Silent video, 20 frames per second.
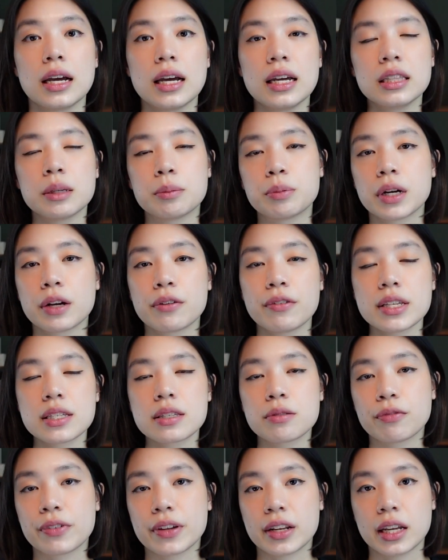In the
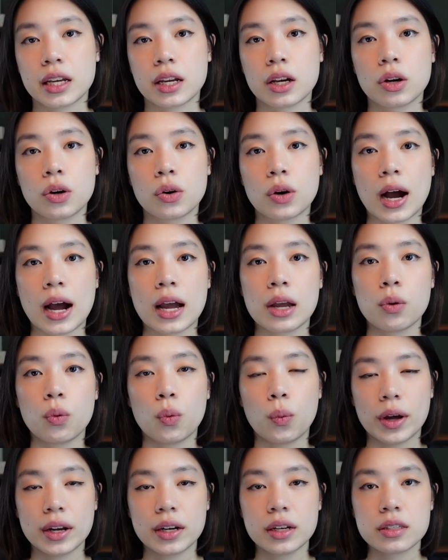previous video, I
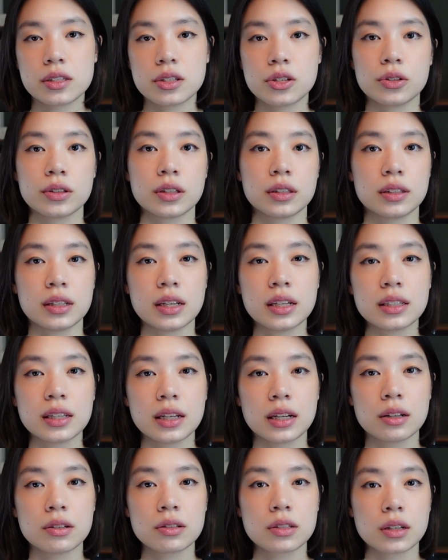went into the
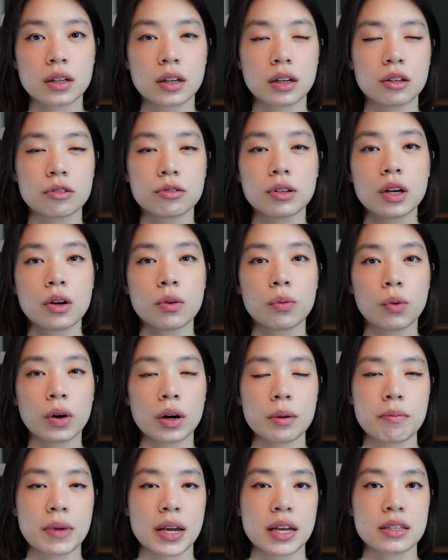details of
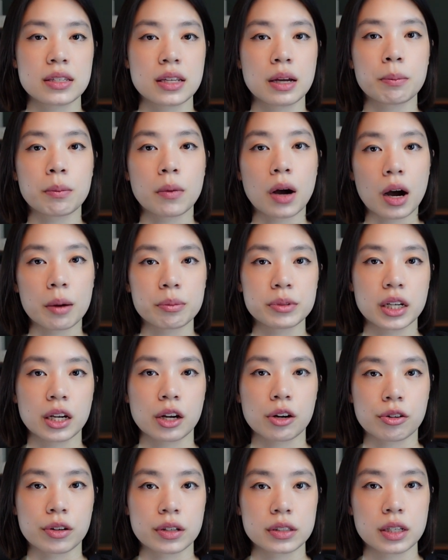what makes up
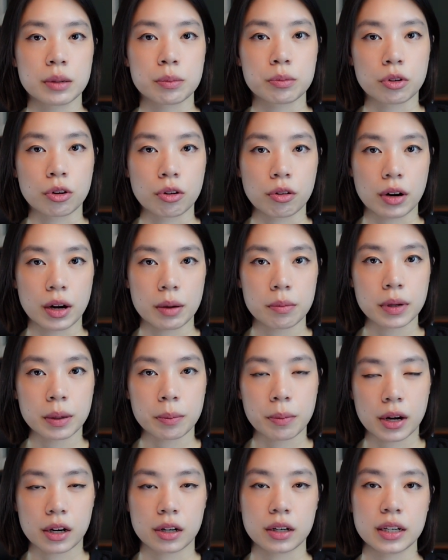object-oriented programming
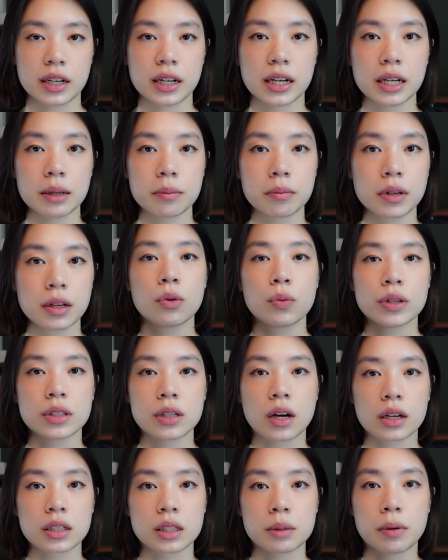paradigm. We
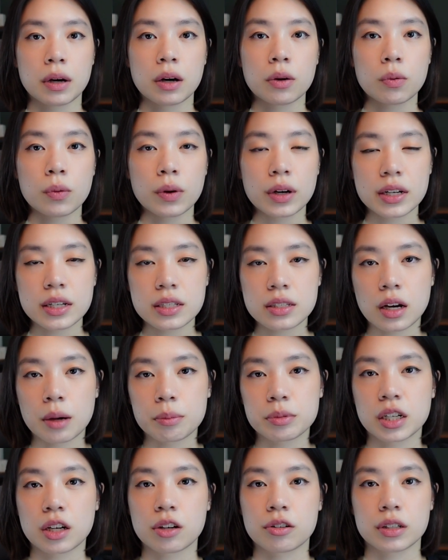talked about what is
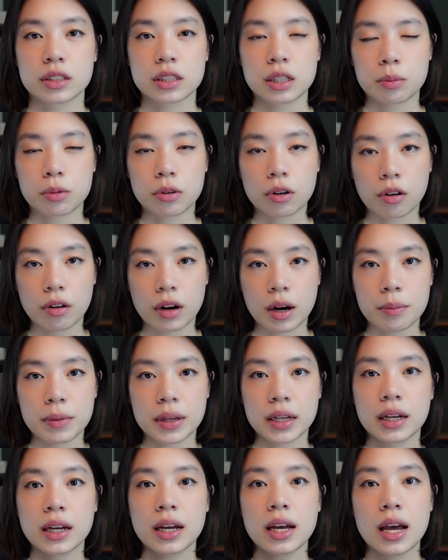object-oriented
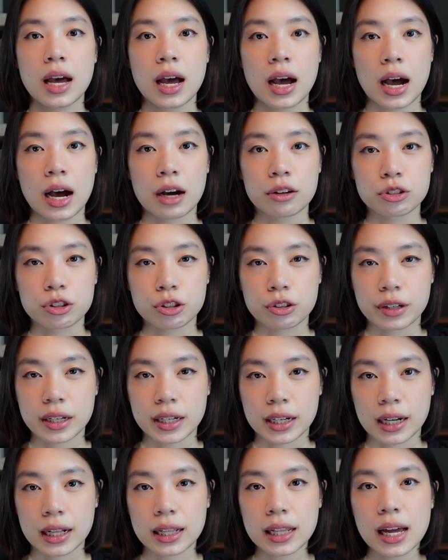programming, how to
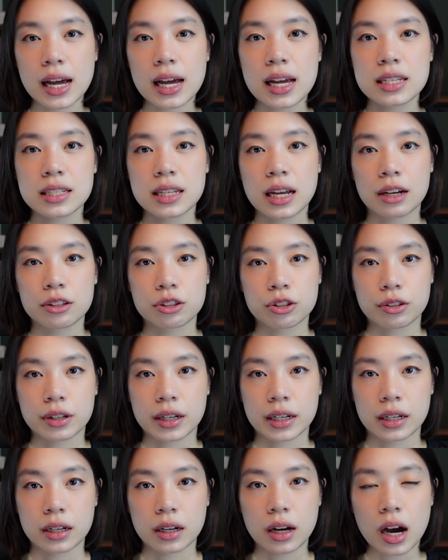create a class, how to
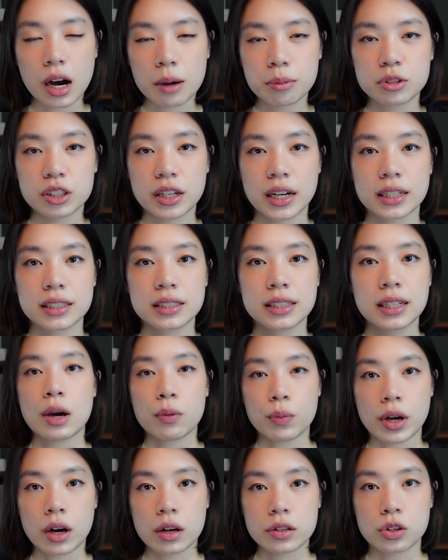create an object,
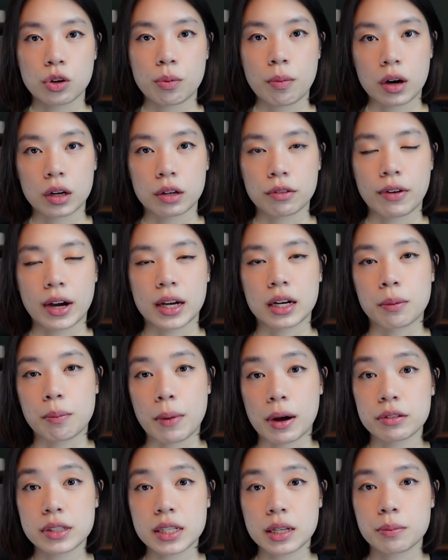and we also modified a
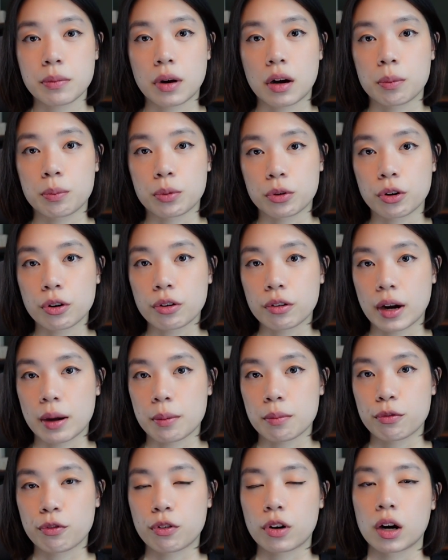bouncing ball
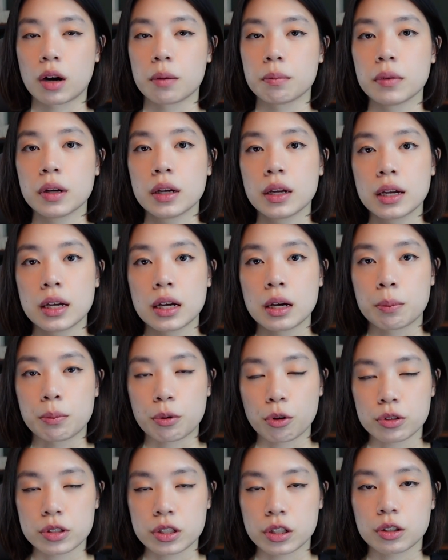program from a
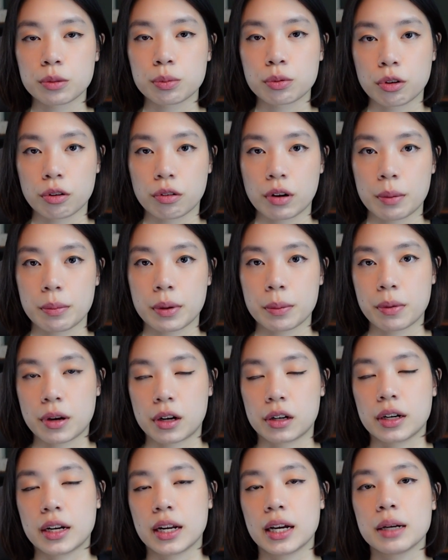procedural programming
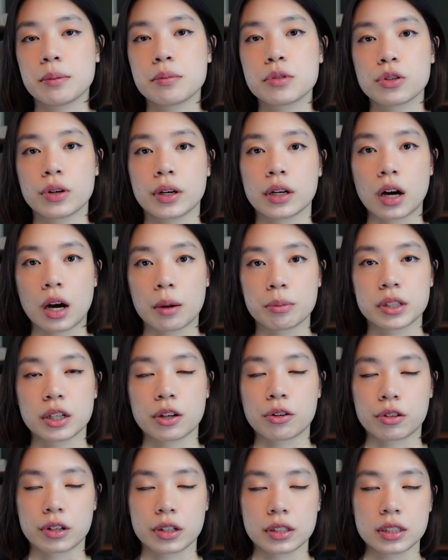paradigm to an
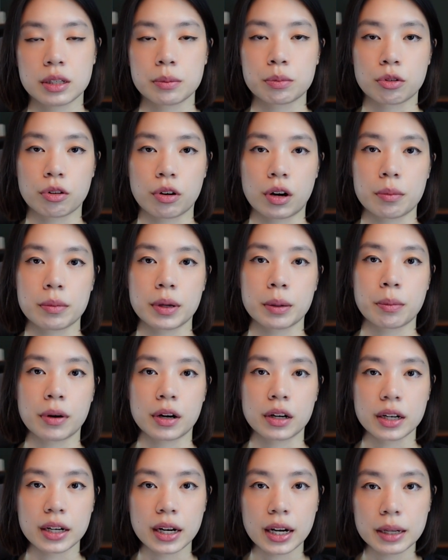object-oriented programming
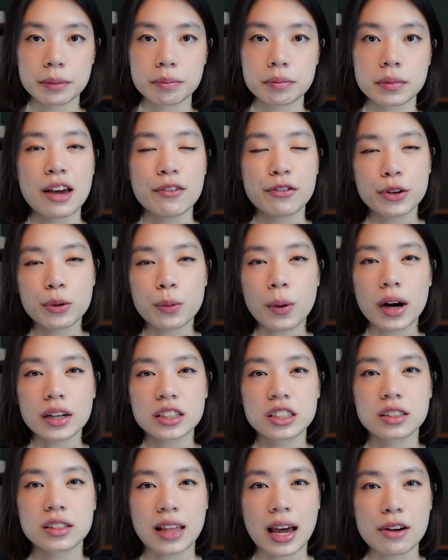paradigm. If you
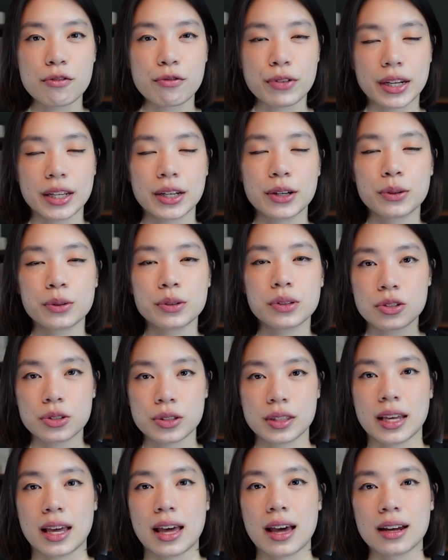watched that video to
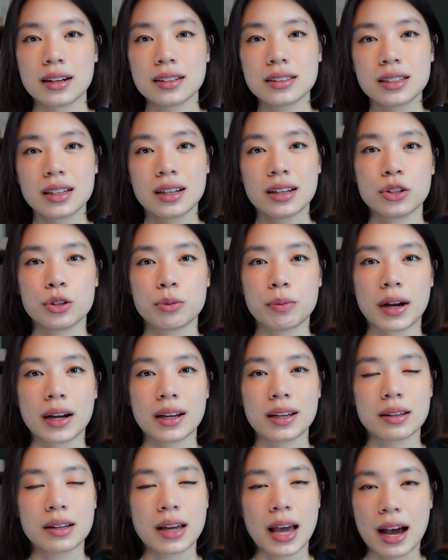the end, you
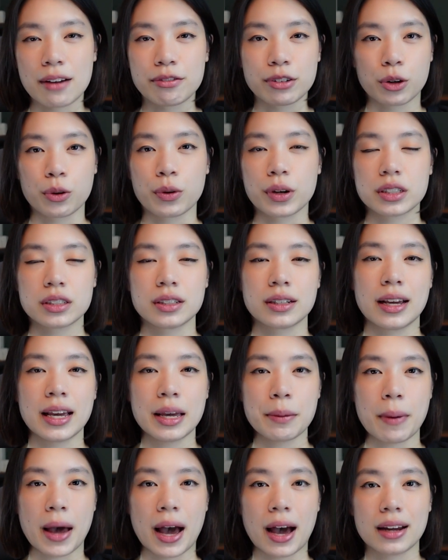might have a question,
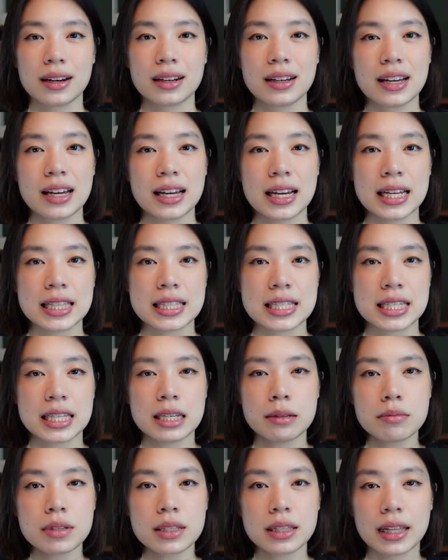hey Patt, it
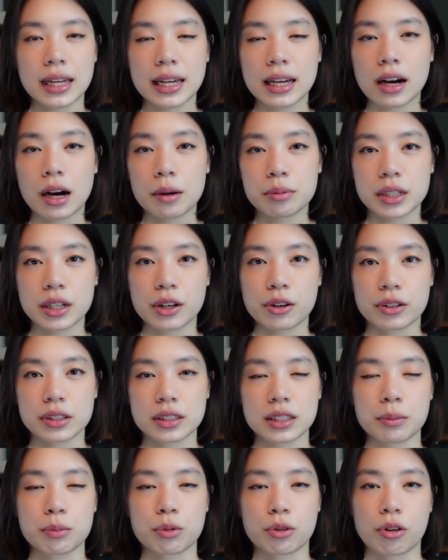seems like
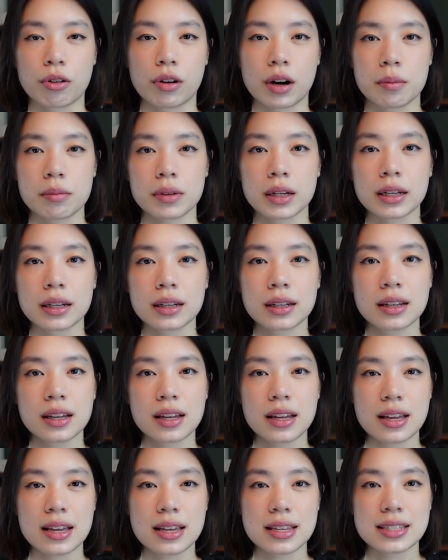object-oriented programming
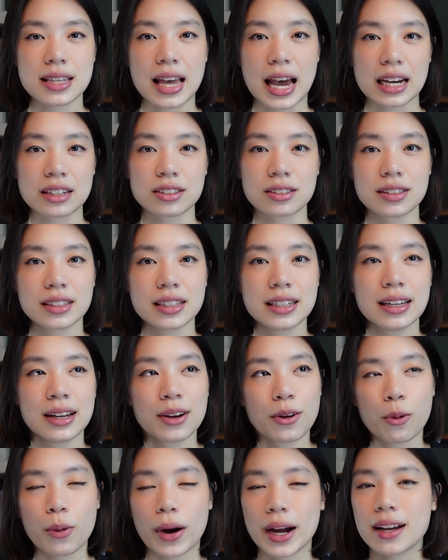is
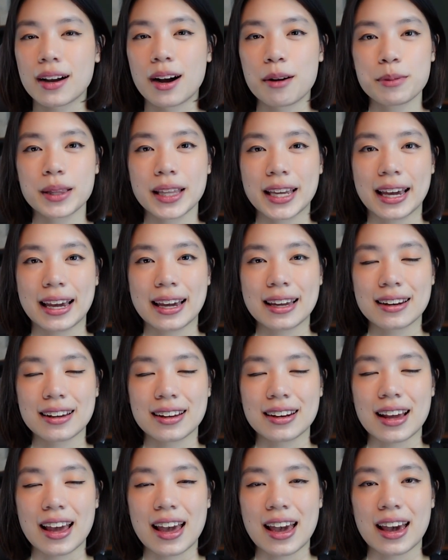actually quite
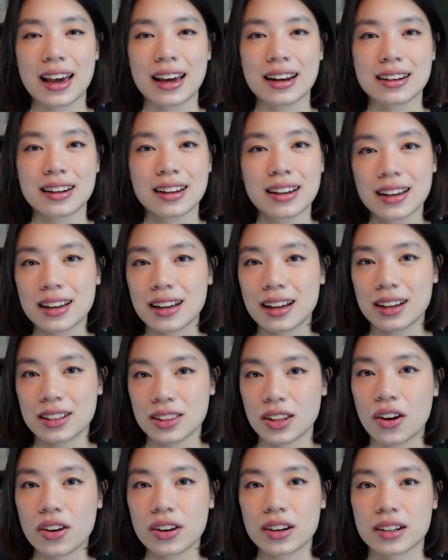complicated and
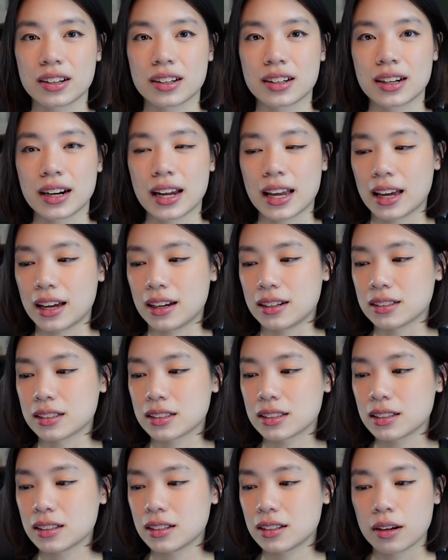longer
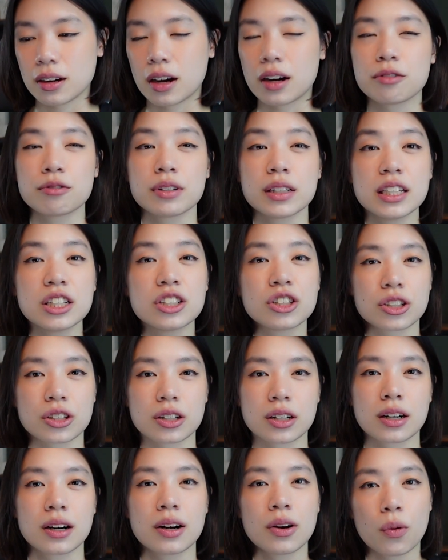and not really
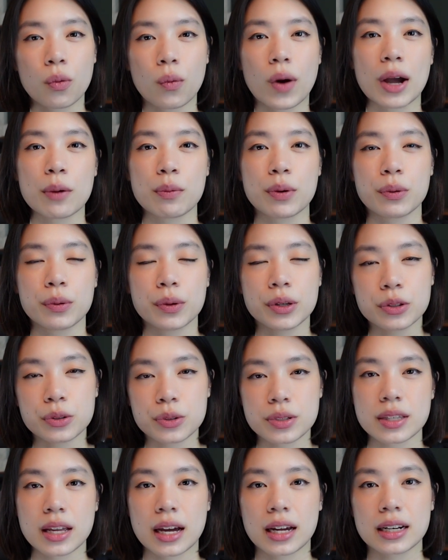sure why we will
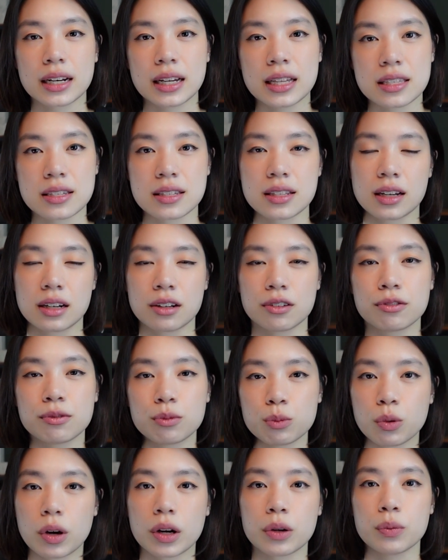use that instead of
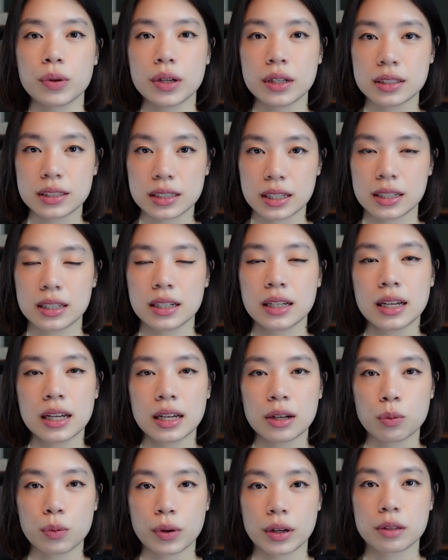what we did
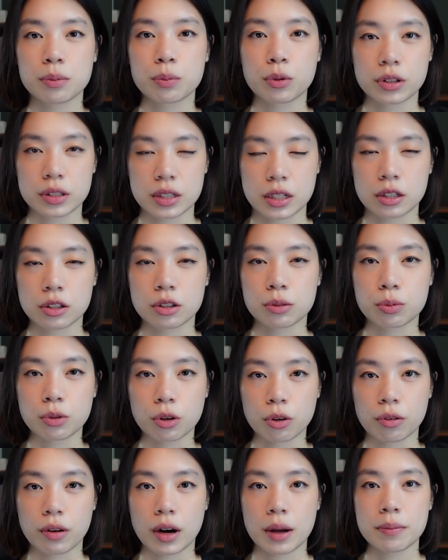with procedural
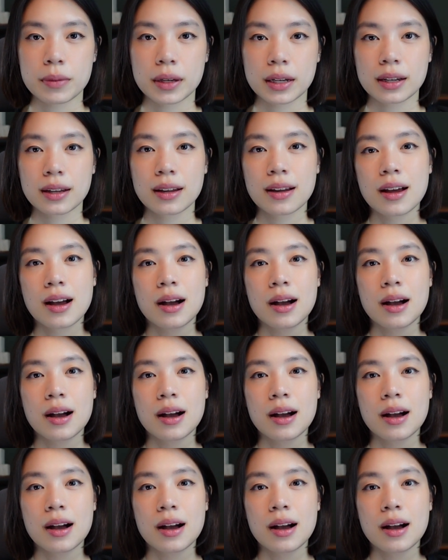programming.